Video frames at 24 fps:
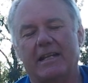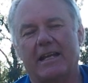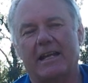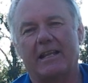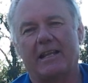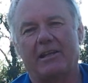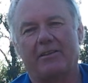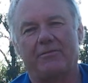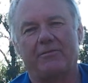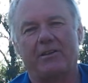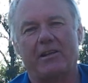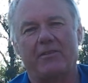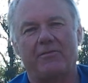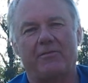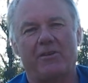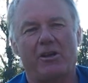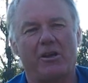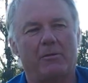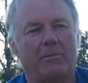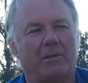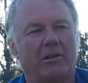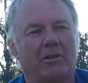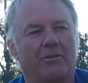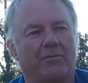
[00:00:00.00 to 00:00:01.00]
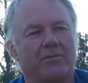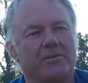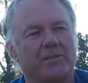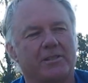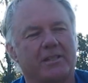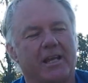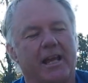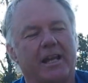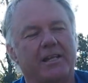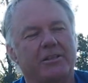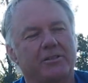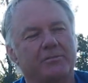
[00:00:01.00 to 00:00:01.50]
they invariably often
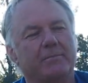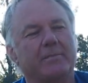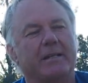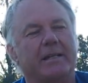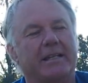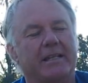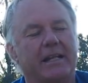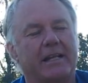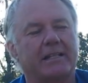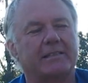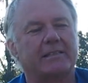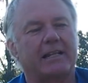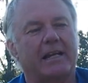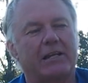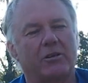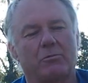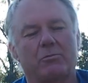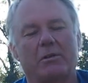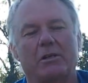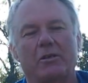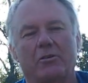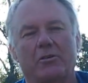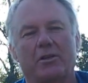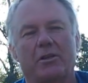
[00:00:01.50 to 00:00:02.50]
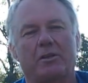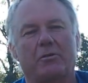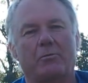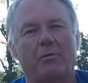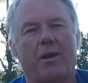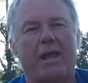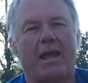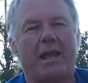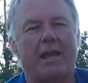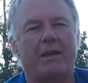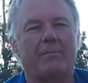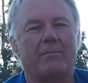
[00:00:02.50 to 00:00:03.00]
say to me, they say, look, we look at the
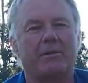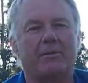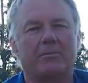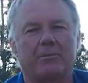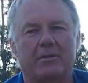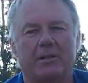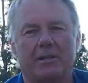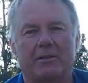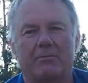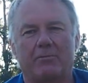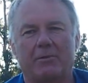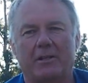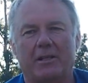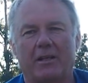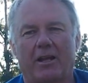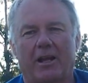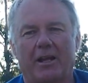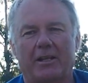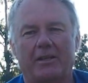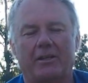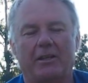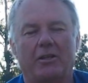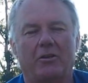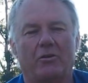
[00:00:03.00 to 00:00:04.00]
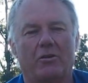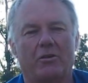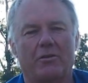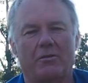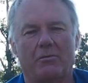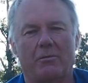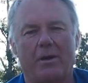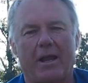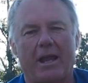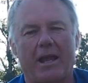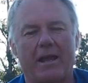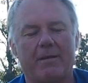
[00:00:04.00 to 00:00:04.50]
ram, and if we like the look of
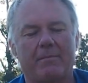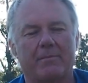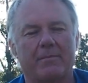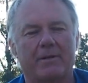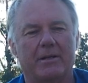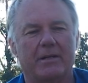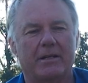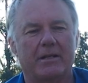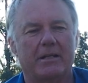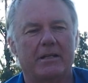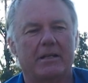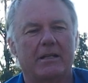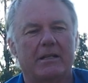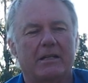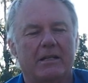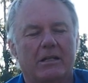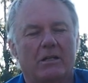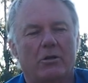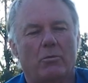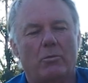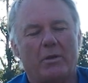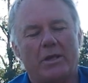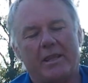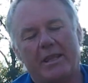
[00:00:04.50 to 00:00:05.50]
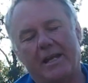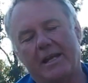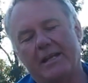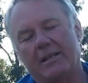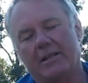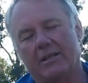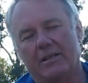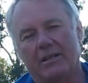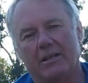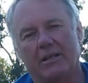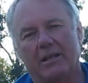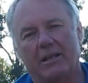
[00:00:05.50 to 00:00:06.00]
the ram, we
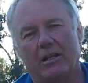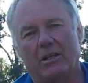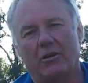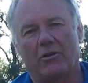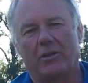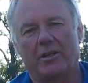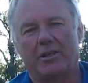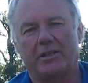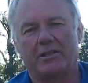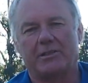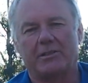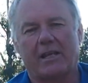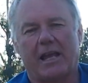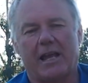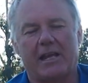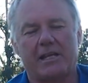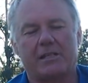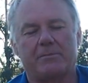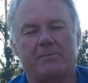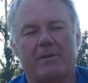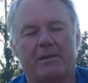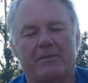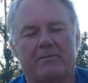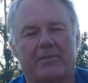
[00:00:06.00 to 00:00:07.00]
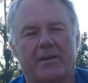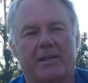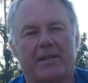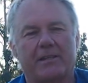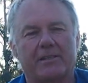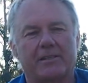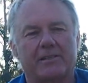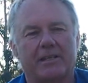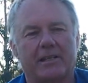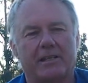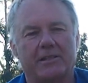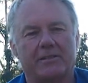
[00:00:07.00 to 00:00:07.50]
then look at its
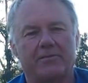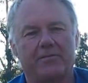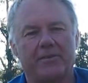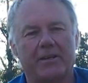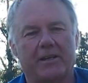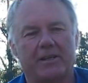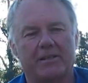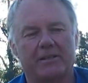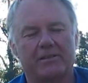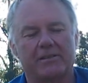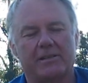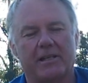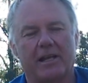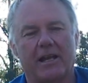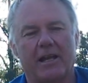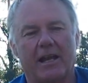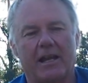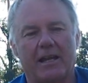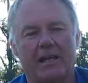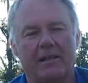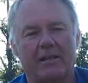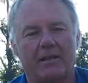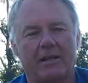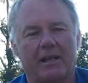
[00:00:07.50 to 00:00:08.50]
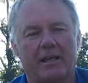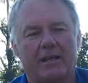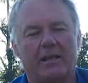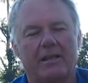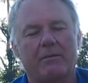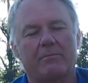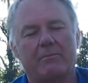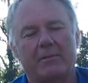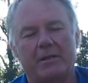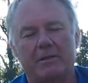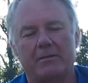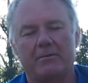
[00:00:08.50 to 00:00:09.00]
ASBVs and its figures, and
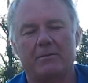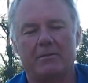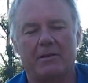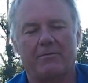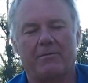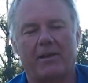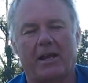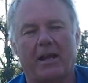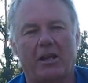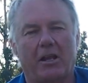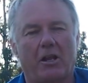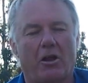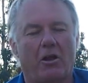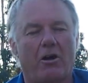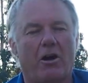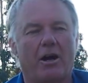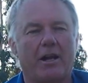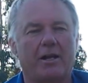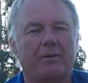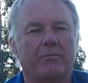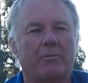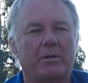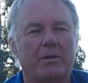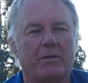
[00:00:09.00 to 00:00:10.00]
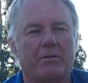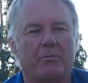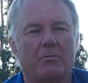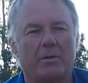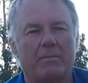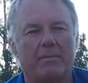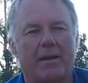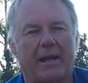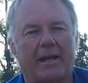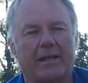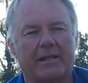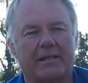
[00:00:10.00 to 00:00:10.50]
then if they align,
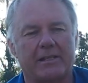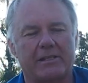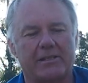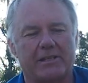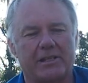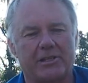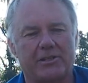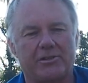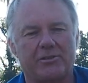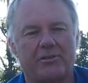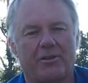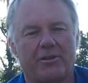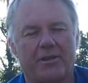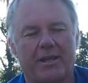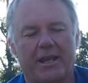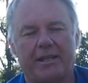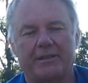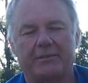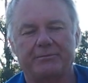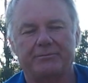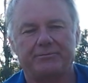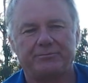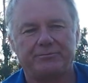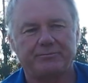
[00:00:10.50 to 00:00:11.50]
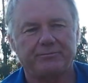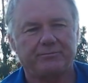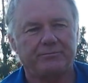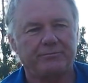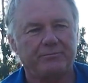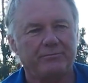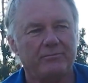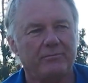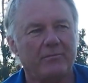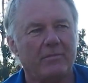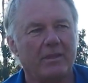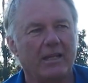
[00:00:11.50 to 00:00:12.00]
we make a decision on that.
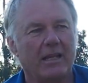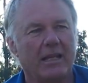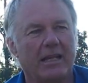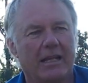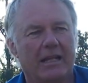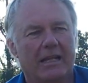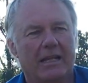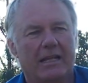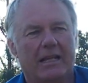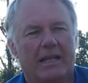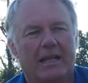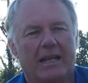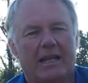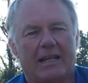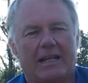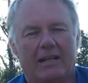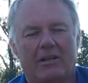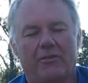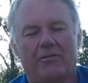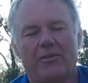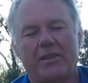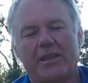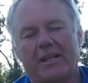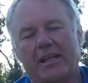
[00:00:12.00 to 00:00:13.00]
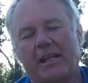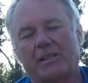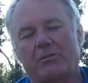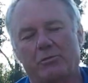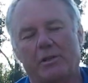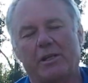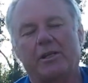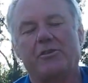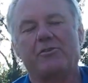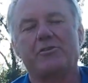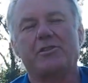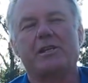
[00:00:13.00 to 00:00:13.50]
And I often think that's
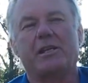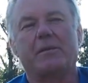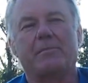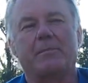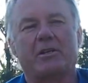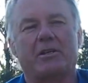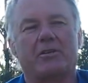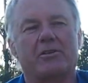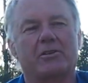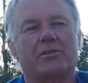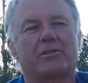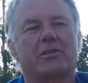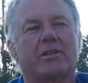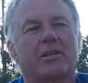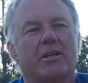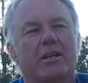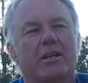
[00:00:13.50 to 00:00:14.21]
really interesting, because